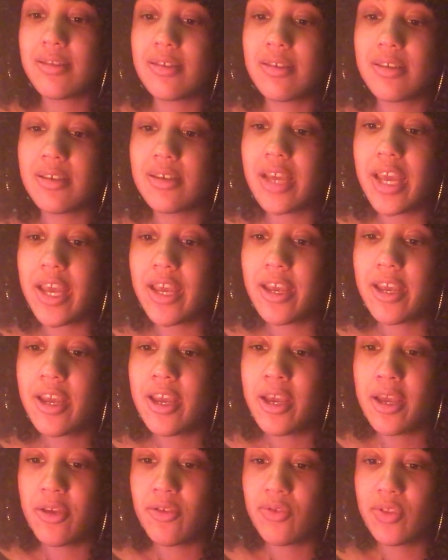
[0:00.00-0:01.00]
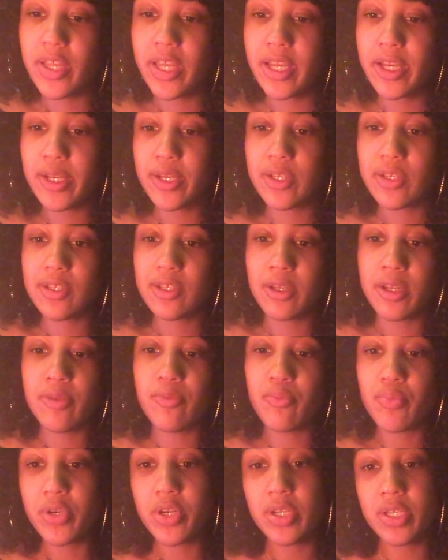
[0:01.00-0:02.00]
the like
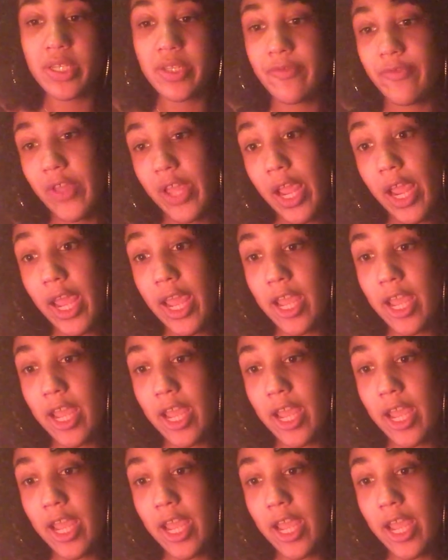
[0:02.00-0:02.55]
sudden bursts of like